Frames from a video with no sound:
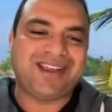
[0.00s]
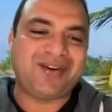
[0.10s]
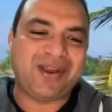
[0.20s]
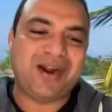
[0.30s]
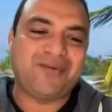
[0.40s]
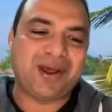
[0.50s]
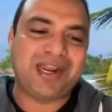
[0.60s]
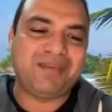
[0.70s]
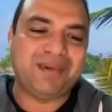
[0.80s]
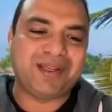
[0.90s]
Can you add
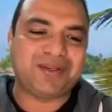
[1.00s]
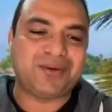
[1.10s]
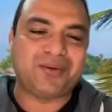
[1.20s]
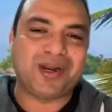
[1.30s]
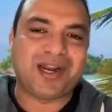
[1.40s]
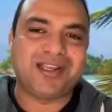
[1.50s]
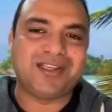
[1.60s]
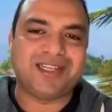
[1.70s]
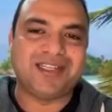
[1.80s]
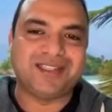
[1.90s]
one EBS to two running
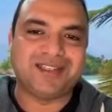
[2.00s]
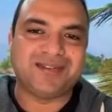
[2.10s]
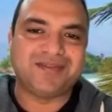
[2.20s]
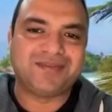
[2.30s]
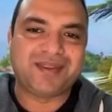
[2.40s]
instances?